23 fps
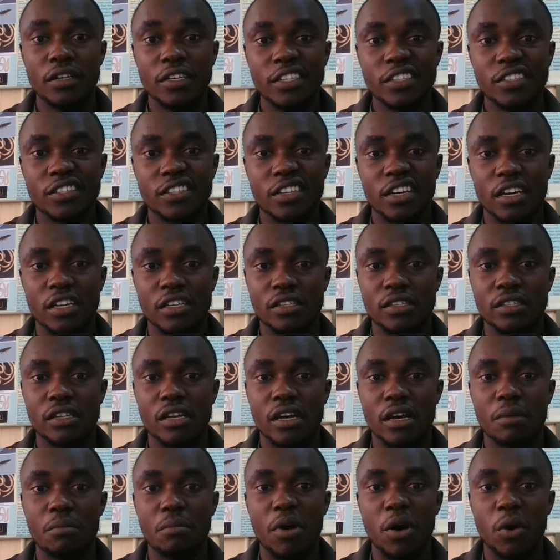discuss
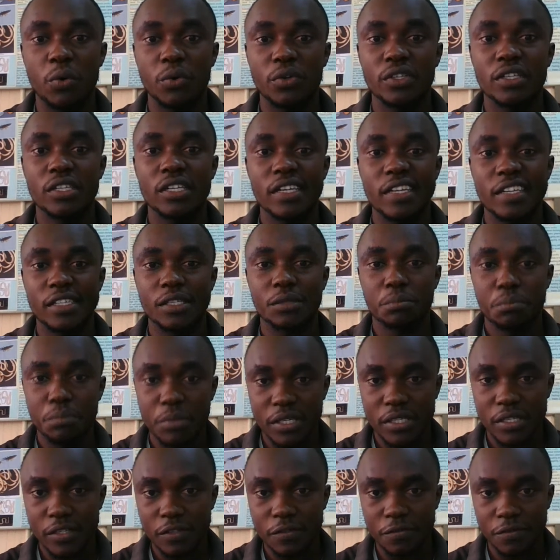about the
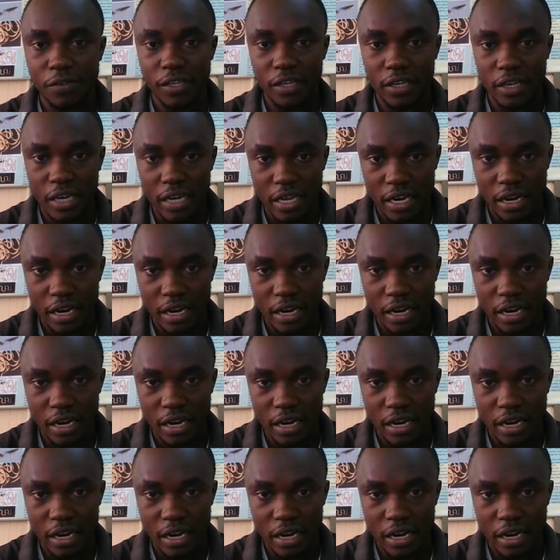specific